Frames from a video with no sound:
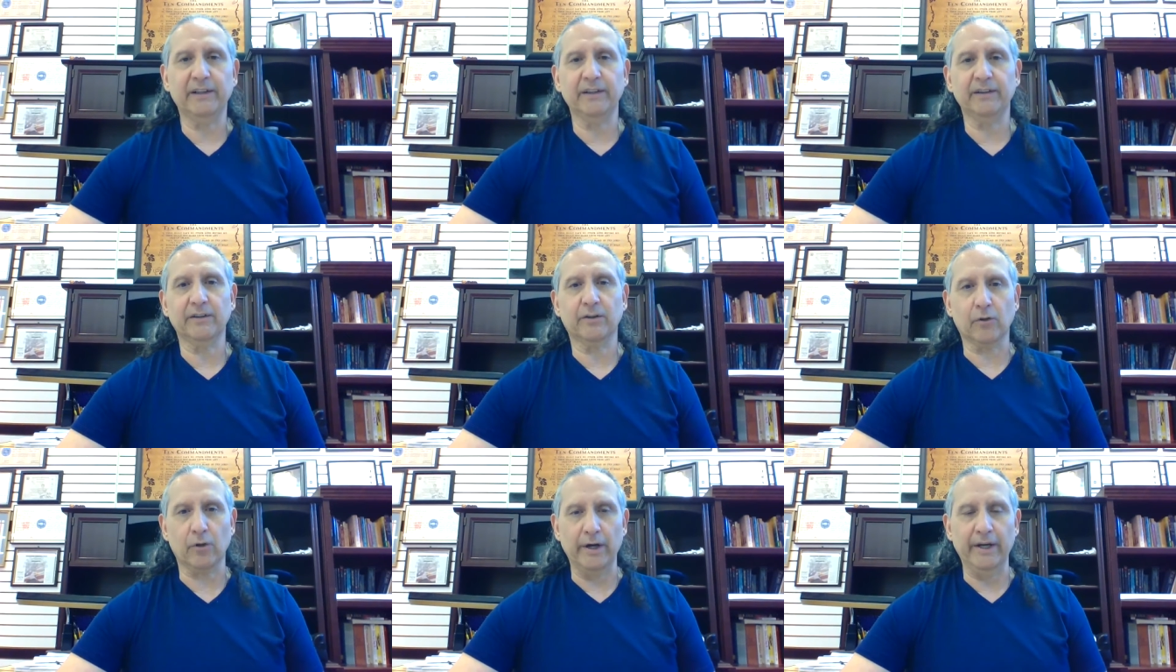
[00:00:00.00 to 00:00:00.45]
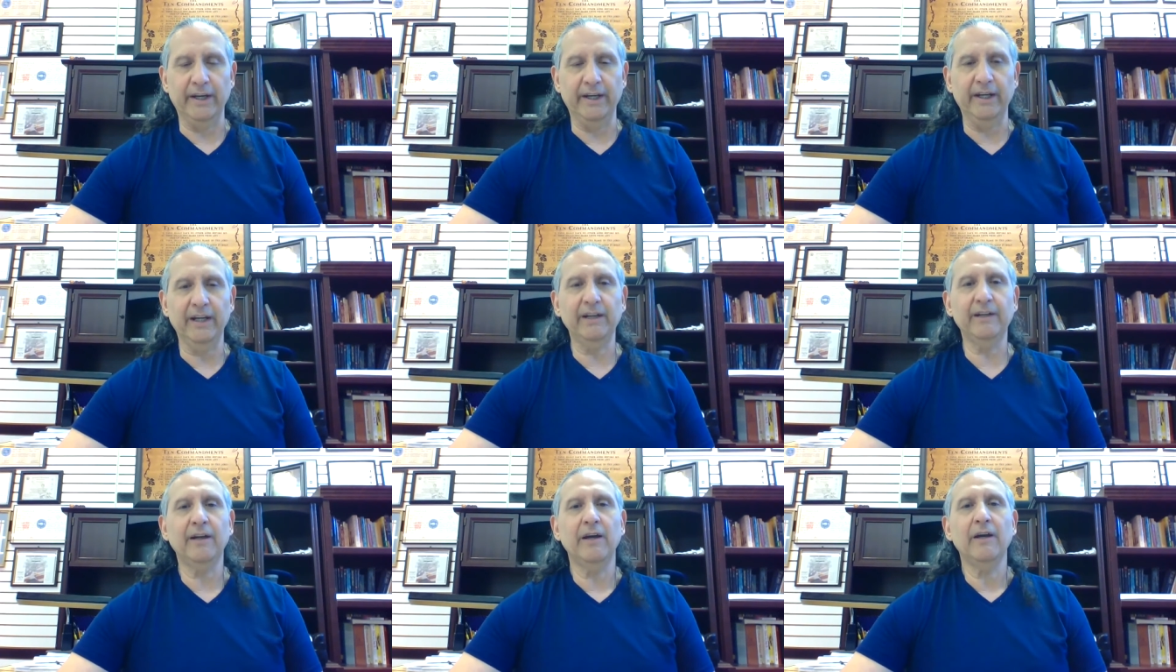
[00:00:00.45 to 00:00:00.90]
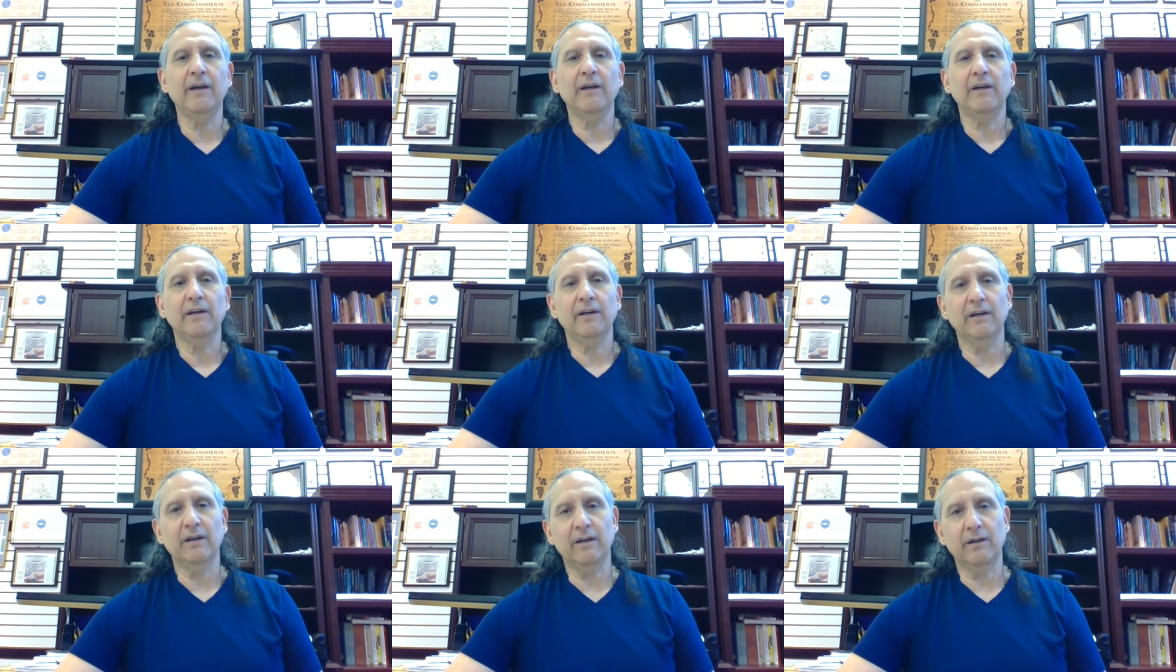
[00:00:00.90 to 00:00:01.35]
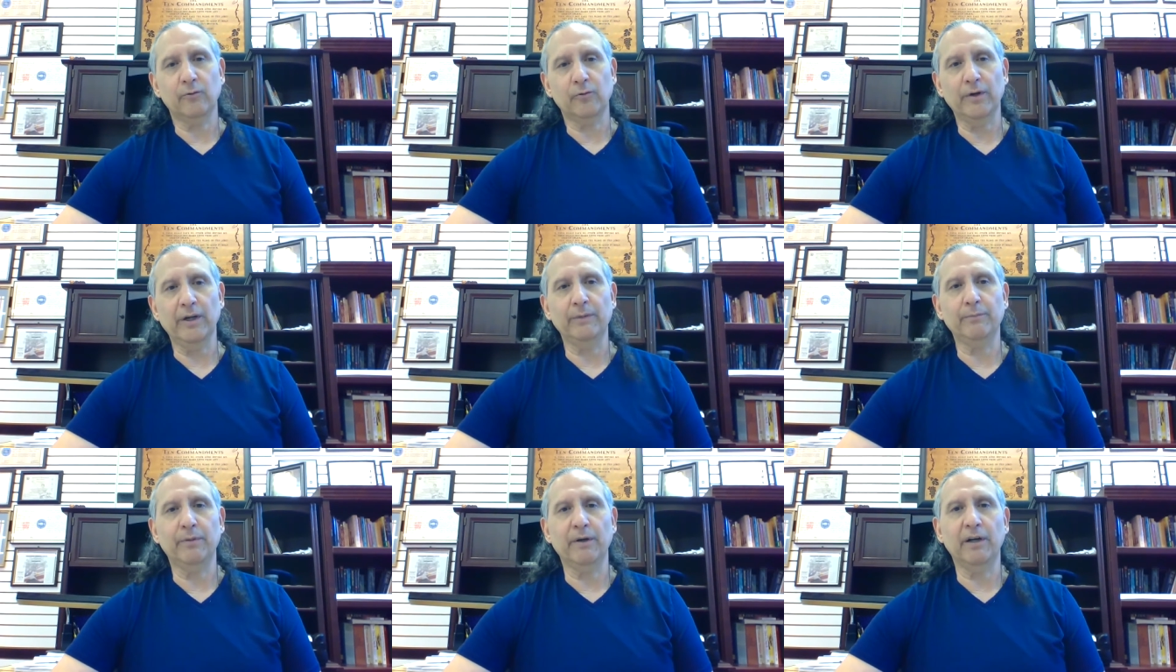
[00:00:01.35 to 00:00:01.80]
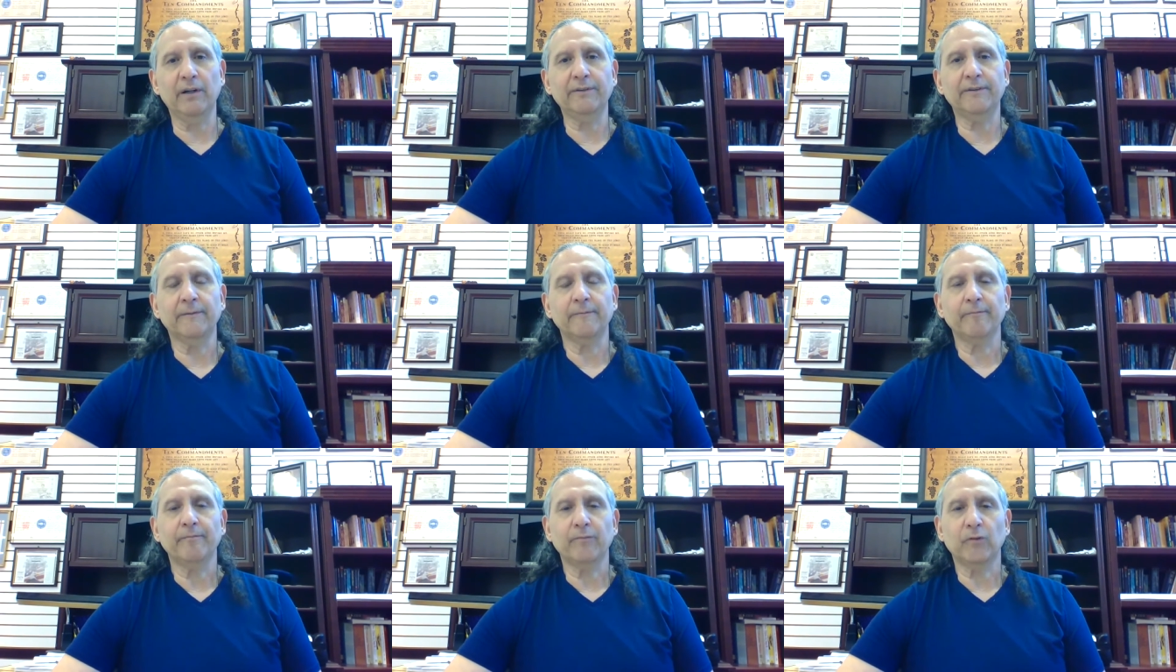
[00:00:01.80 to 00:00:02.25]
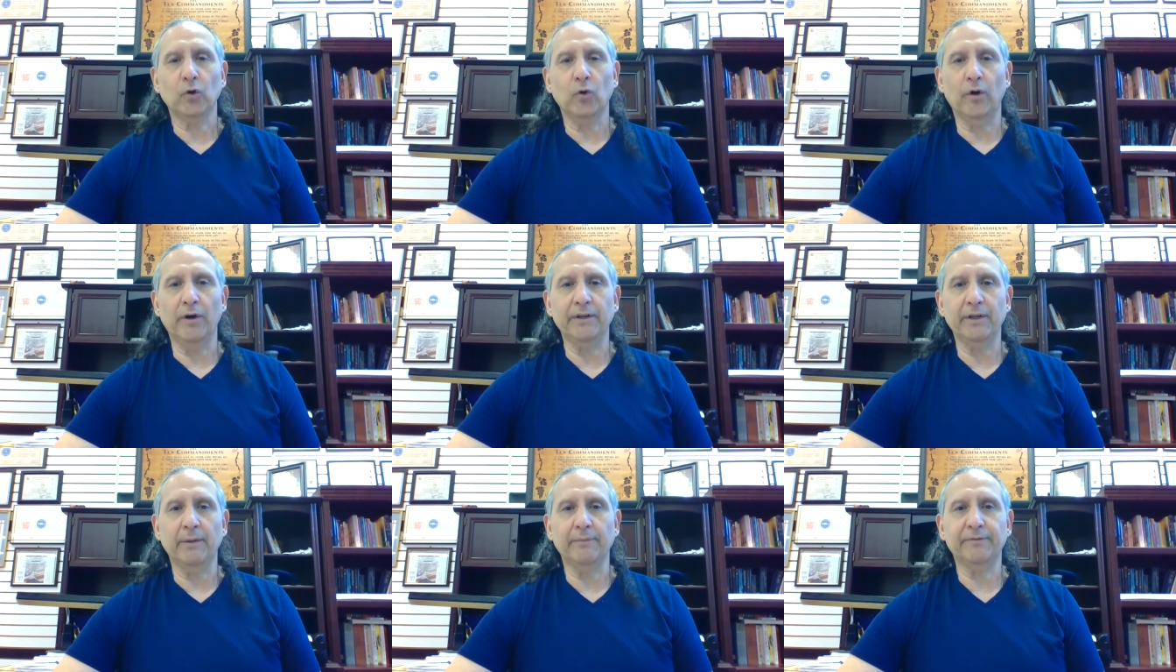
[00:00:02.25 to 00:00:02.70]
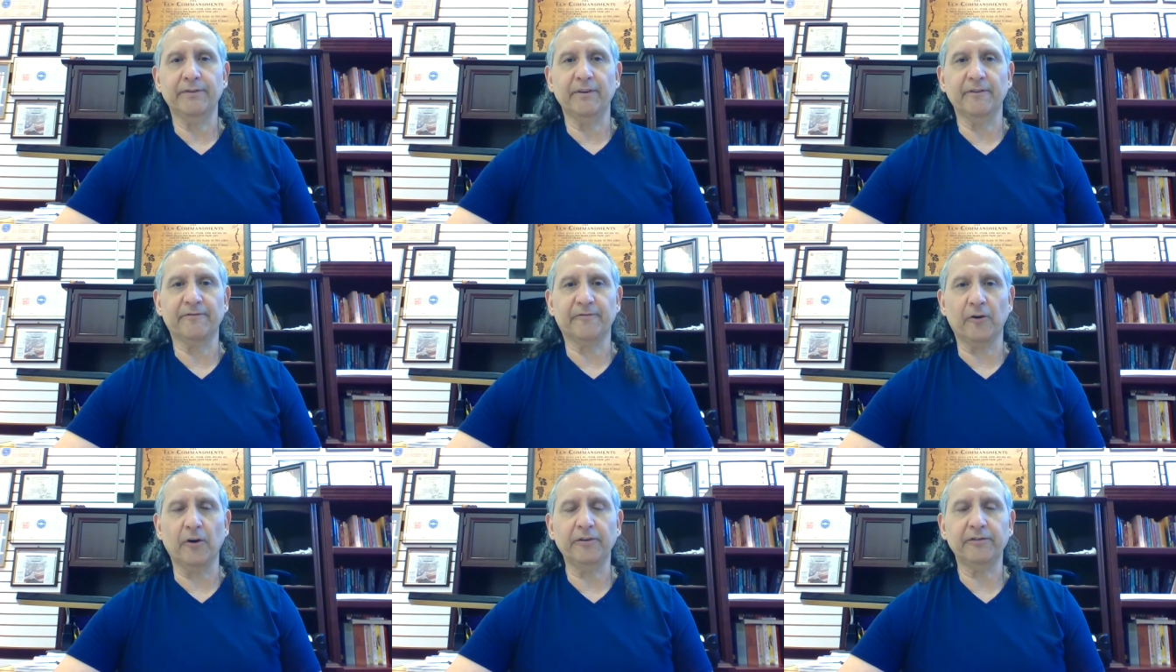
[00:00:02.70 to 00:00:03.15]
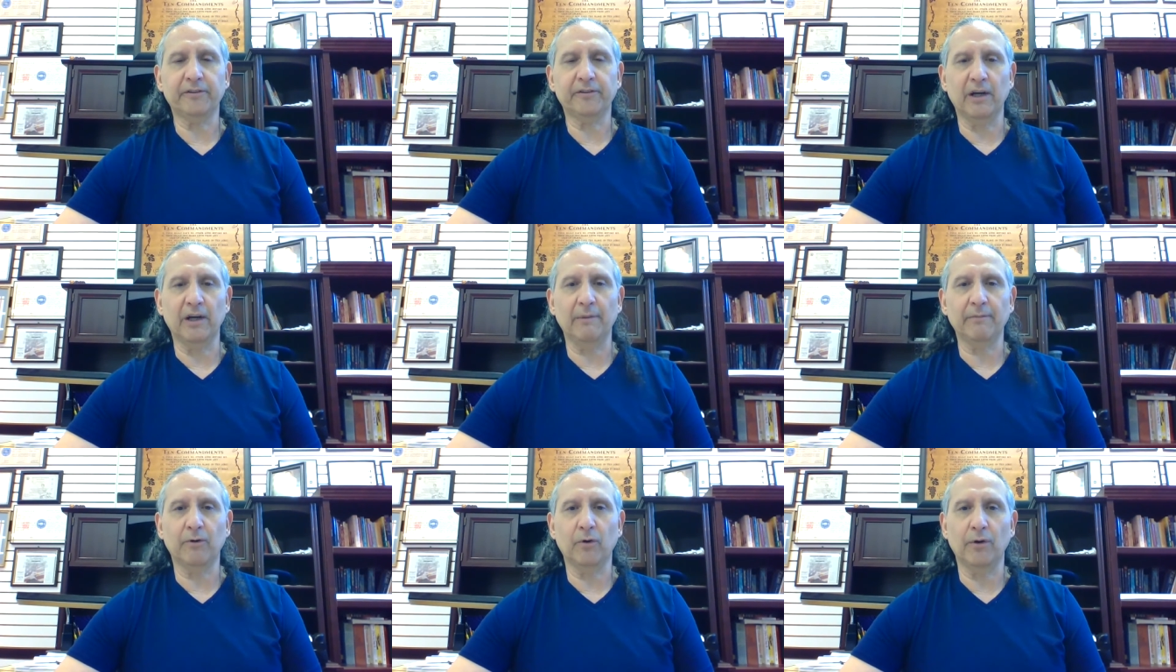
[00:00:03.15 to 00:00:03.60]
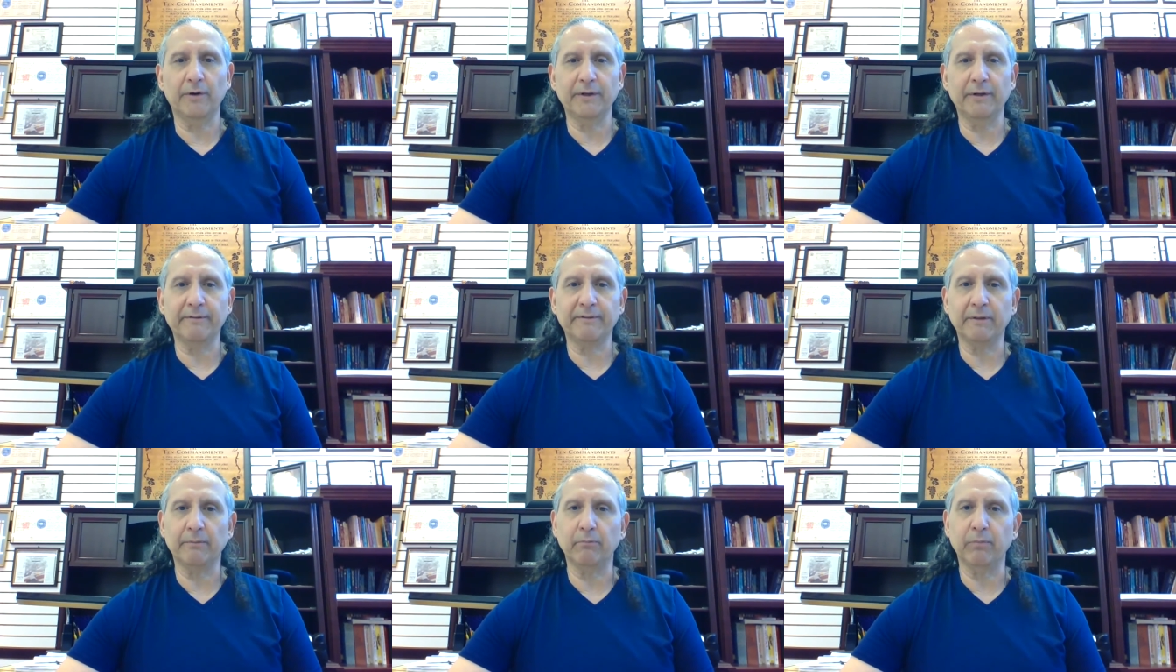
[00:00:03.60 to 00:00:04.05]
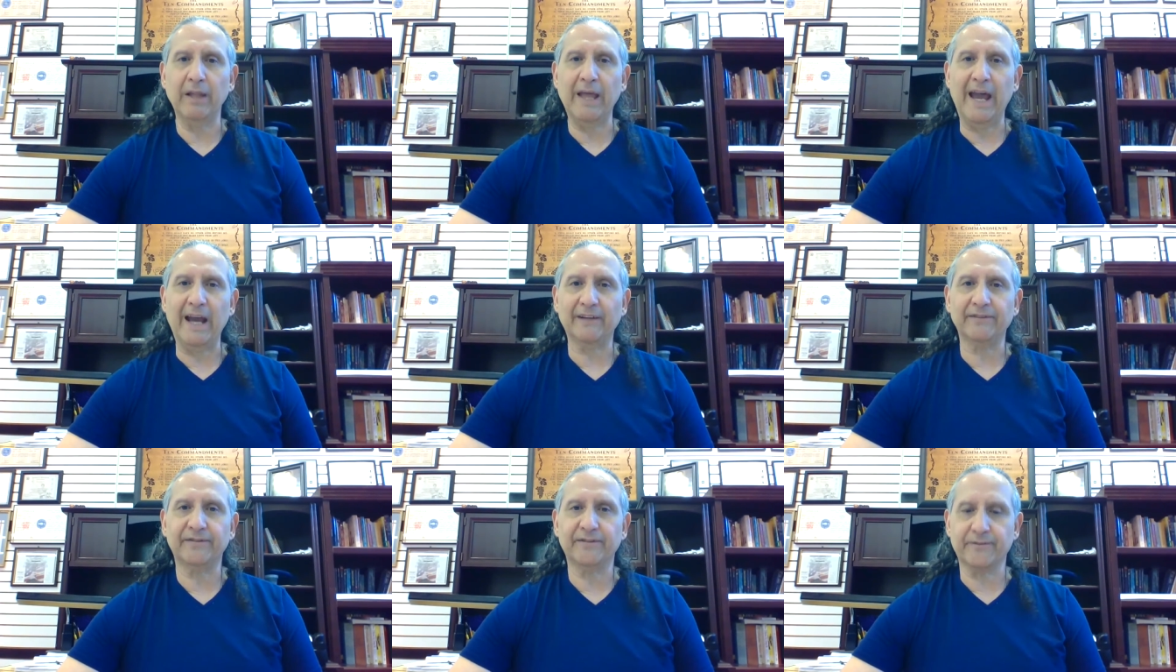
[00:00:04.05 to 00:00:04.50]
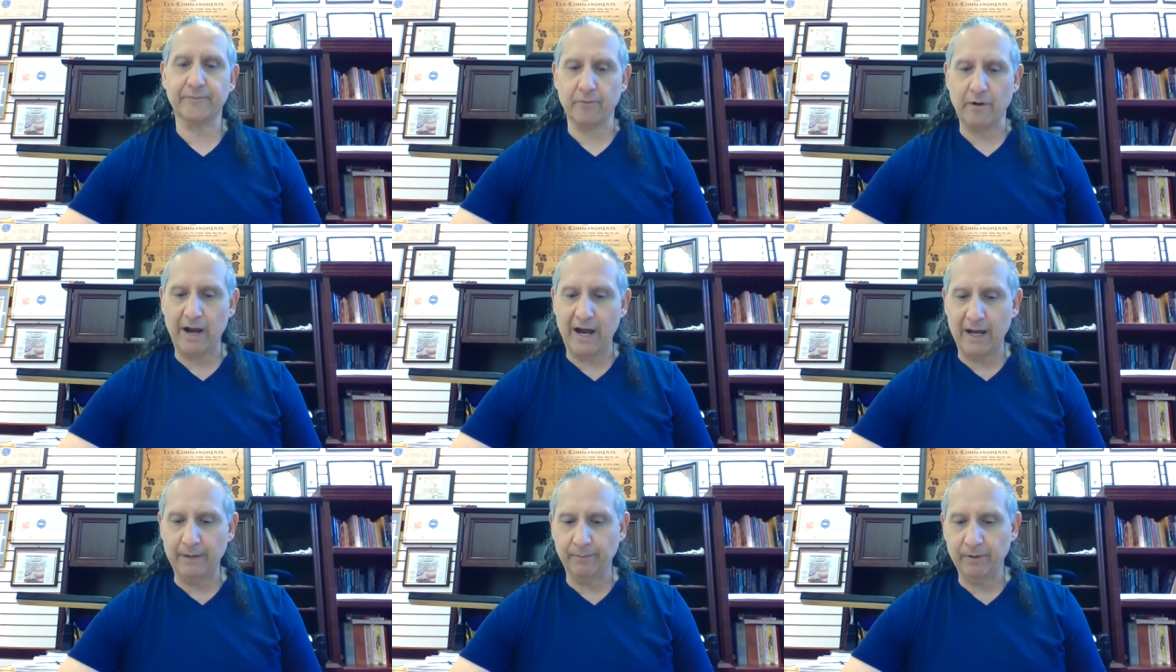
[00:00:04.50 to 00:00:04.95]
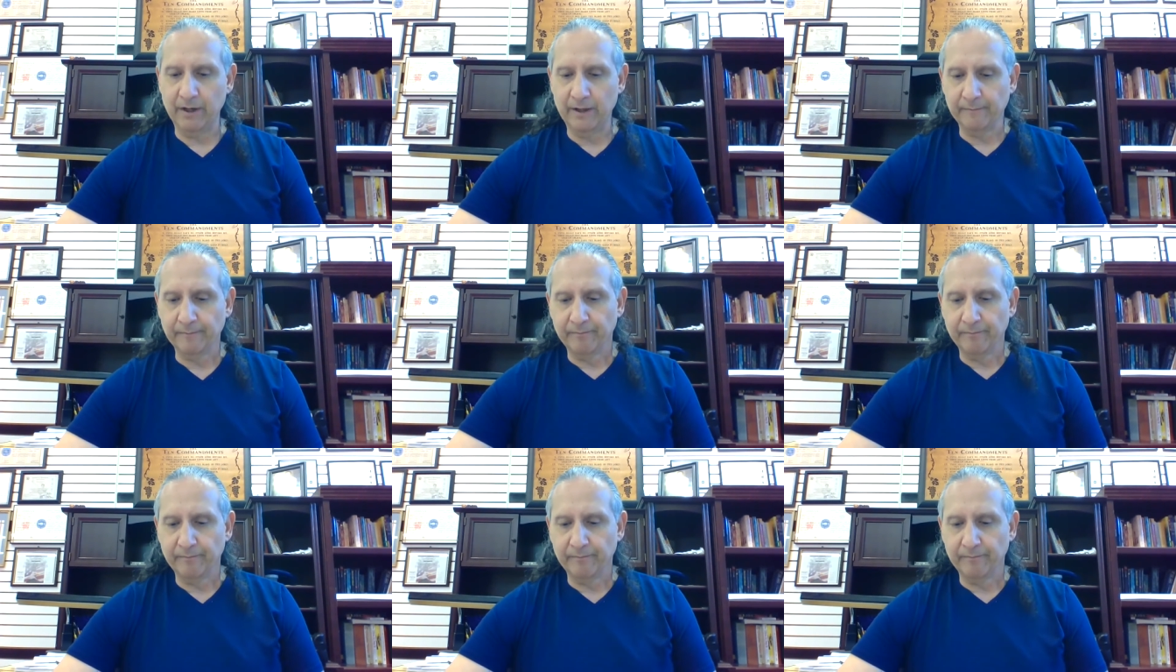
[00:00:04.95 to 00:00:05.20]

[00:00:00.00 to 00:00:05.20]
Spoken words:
grade, red belt, going up to first gup, going up to black stripe.